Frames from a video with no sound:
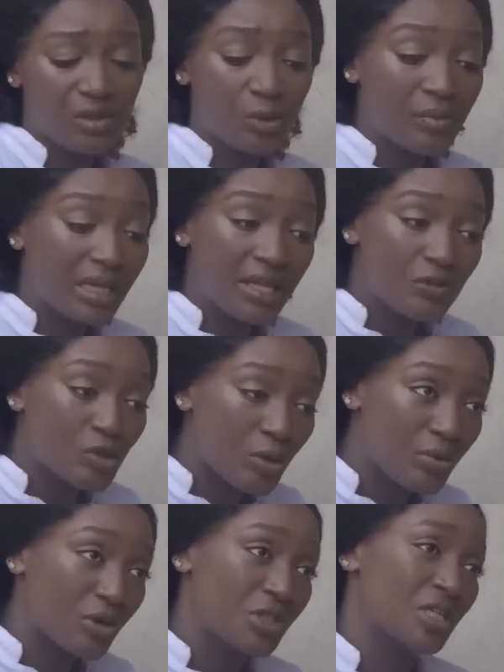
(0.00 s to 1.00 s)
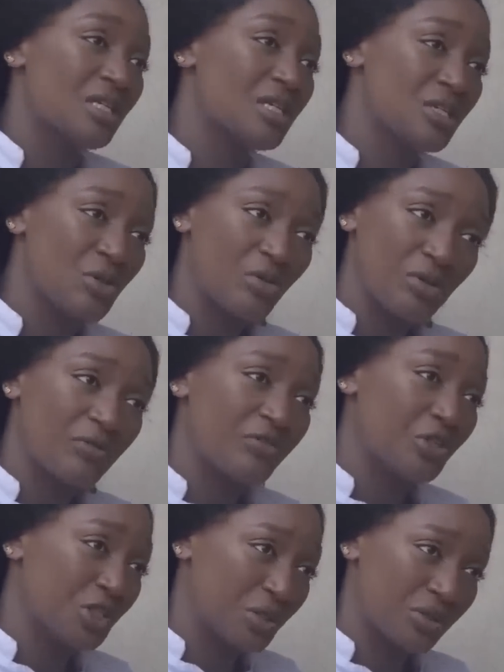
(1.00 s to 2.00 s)
You believe so much in this your
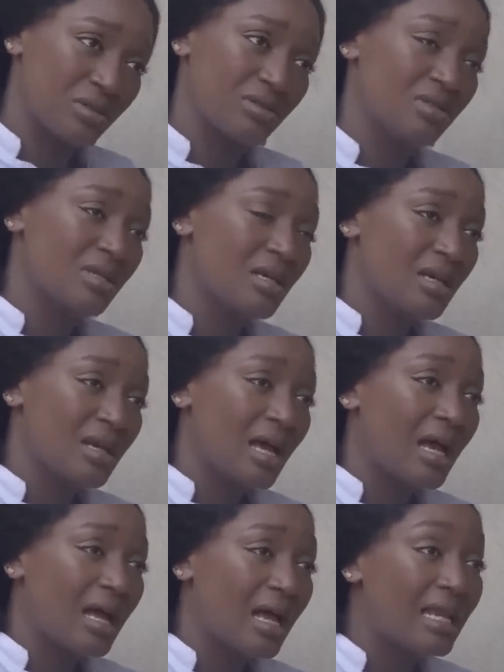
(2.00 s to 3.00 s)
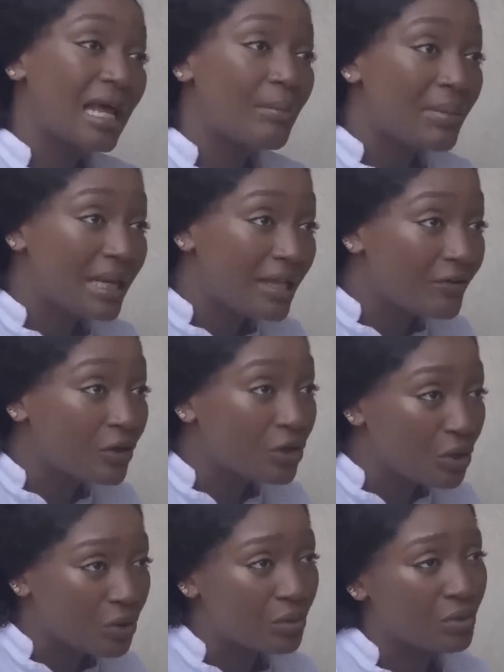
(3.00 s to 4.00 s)
innovation, and I believe in
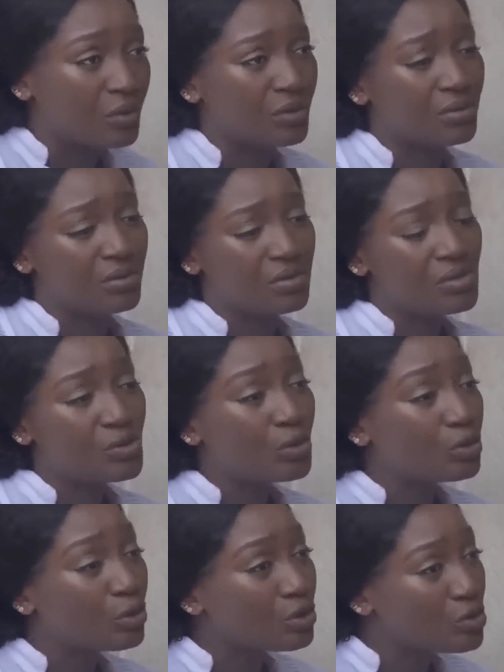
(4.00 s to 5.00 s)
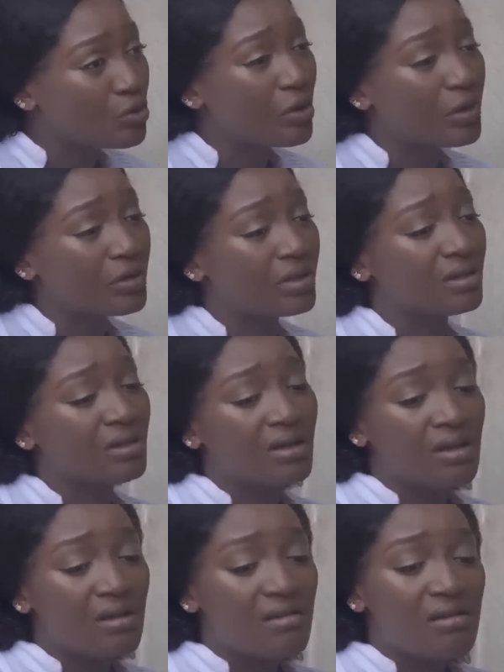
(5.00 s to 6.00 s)
you. So don't worry,
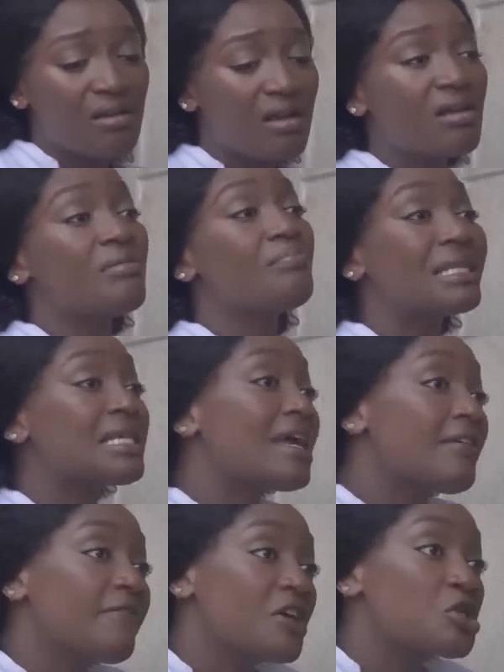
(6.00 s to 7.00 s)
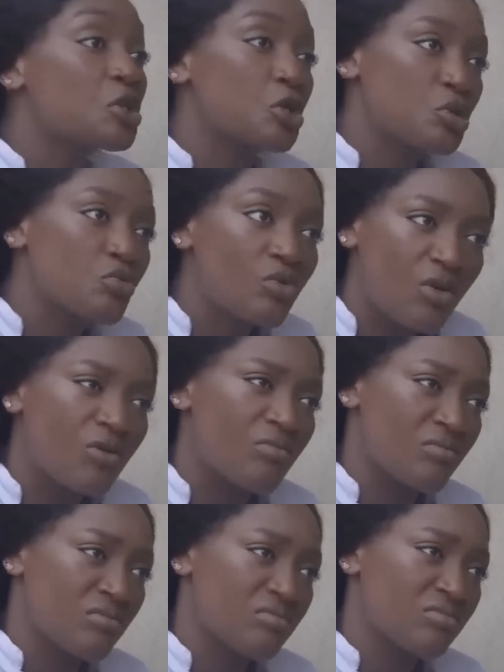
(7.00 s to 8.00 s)
better investors will
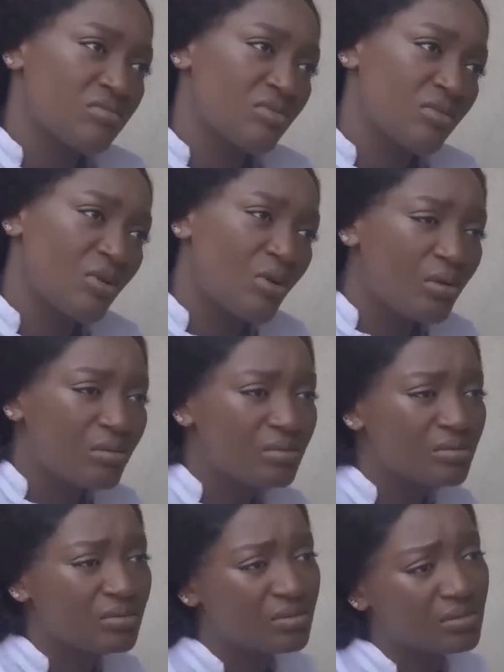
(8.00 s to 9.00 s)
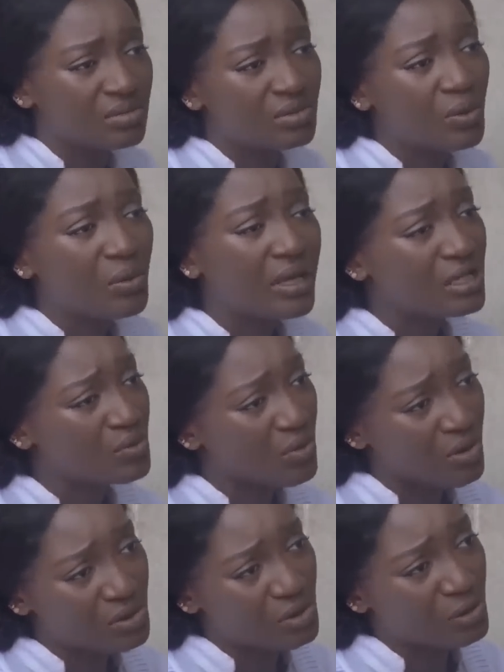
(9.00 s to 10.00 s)
come. Oh, don't get
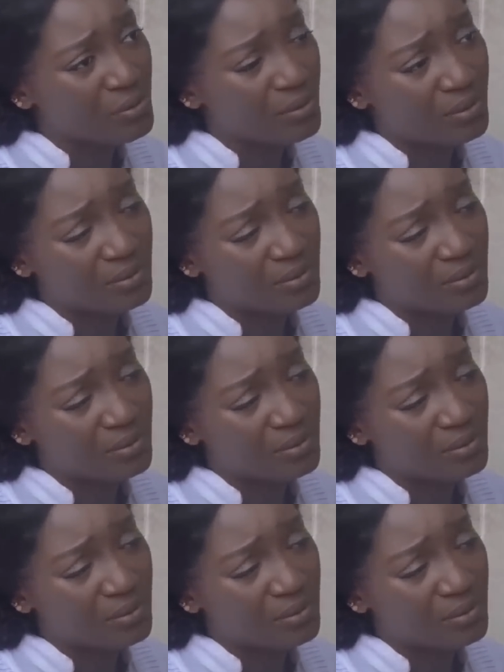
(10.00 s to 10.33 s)
worked up.